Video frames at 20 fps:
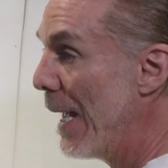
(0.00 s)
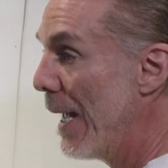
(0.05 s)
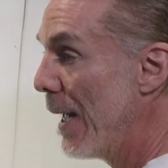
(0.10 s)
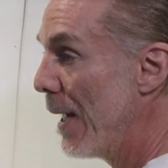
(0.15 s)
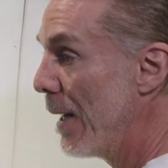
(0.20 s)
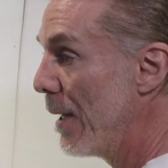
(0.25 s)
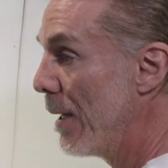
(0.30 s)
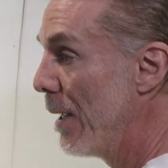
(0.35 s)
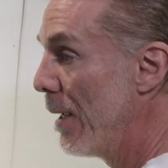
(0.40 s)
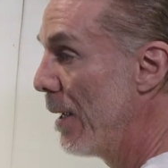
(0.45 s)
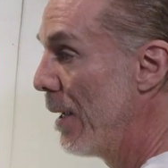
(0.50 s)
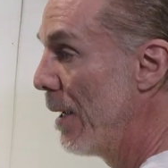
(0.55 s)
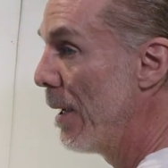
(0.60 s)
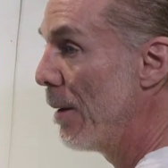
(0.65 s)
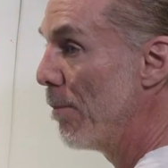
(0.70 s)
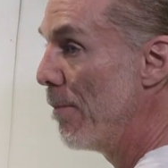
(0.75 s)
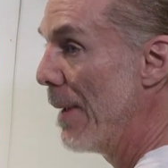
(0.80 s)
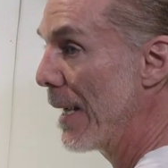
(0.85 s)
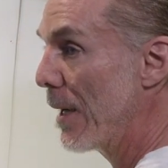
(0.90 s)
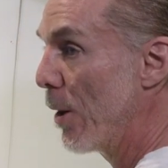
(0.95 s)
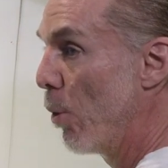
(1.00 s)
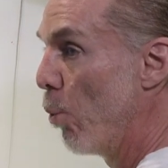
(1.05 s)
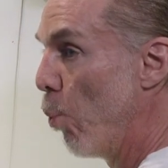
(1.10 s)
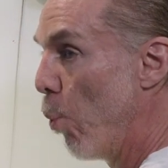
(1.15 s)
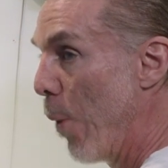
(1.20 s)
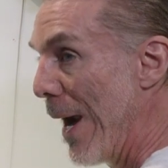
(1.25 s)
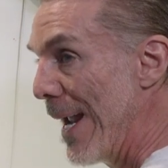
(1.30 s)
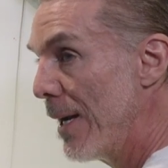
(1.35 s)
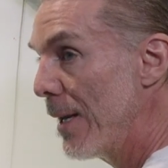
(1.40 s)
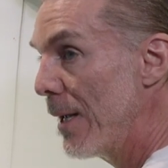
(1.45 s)
n make a
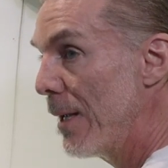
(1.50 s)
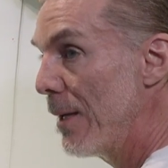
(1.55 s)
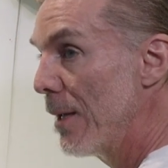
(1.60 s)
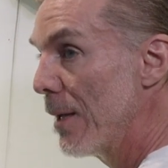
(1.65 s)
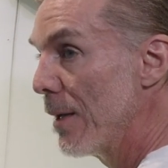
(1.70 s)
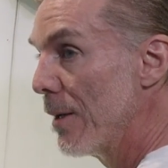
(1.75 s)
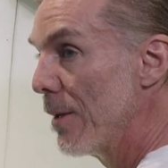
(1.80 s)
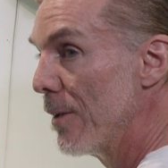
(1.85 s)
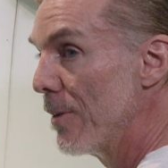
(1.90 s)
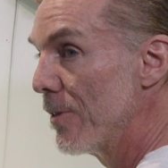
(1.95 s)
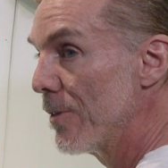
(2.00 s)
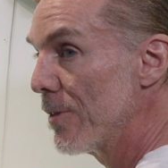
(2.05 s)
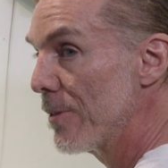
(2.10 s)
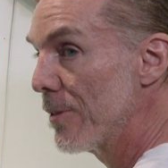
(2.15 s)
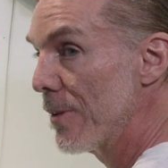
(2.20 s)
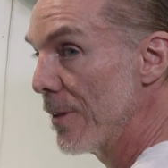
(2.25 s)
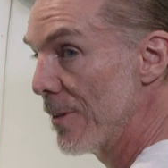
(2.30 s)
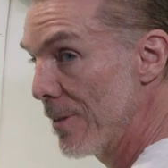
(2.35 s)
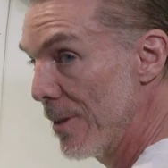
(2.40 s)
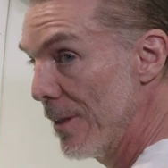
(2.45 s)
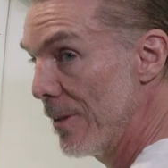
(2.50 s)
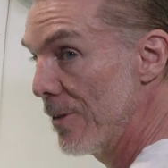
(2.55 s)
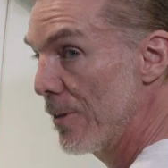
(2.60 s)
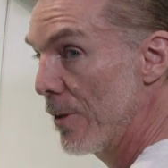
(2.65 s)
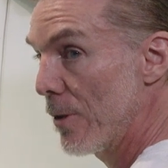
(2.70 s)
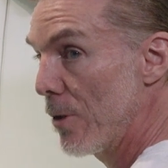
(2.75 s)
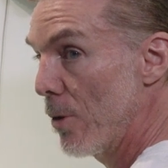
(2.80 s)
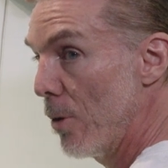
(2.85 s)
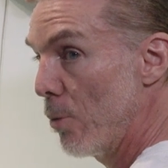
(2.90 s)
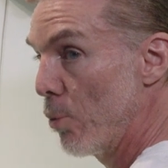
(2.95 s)
weighted
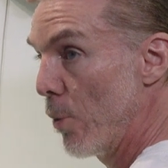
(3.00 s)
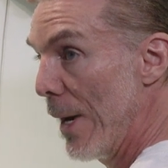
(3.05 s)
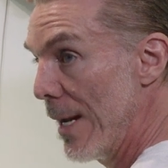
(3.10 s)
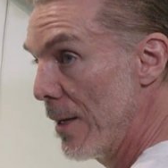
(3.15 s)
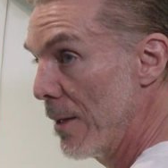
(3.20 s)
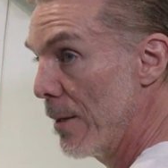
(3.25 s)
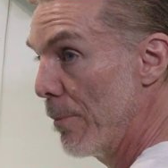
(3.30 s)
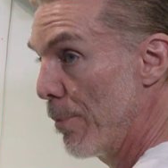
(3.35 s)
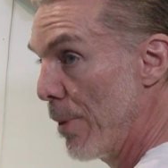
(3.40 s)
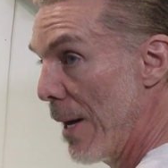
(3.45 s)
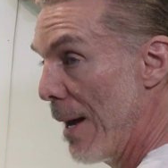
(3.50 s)
statistical random